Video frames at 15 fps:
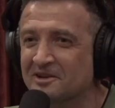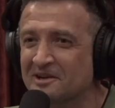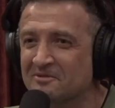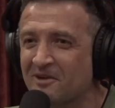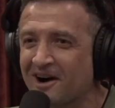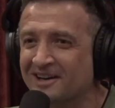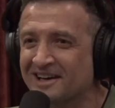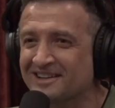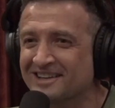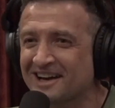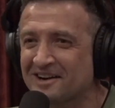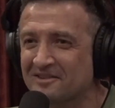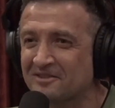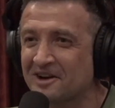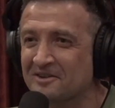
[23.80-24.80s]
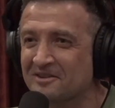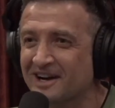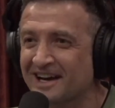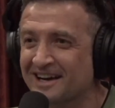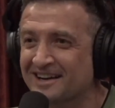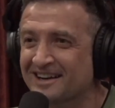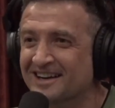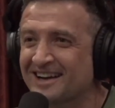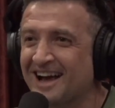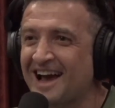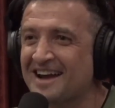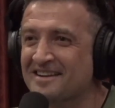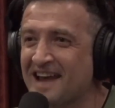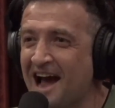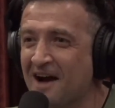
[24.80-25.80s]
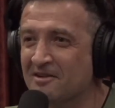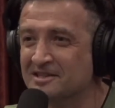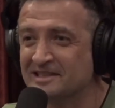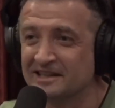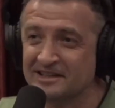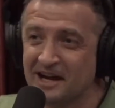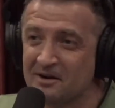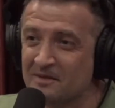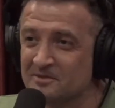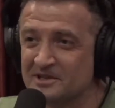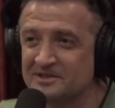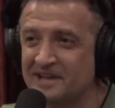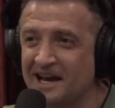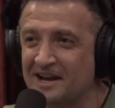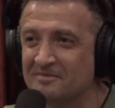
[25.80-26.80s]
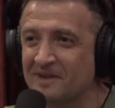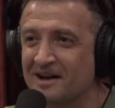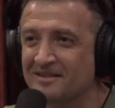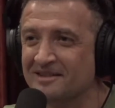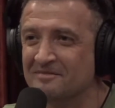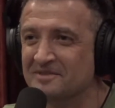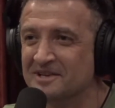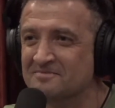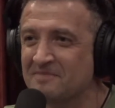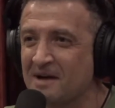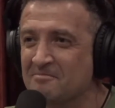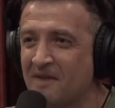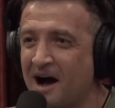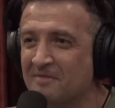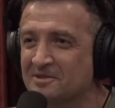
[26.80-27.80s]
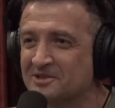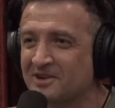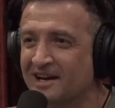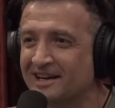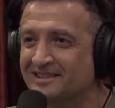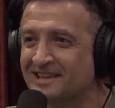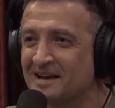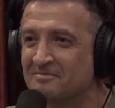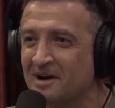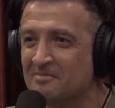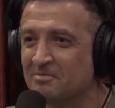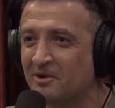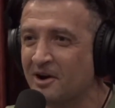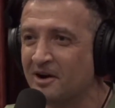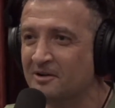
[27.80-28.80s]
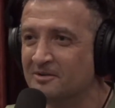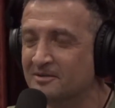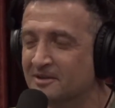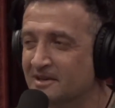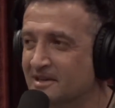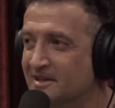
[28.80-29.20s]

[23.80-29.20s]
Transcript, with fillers: and walking down a runway. Yeah. And now it's like, yeah, I'm just dating my I'm just my mom's trying to date my bro. I was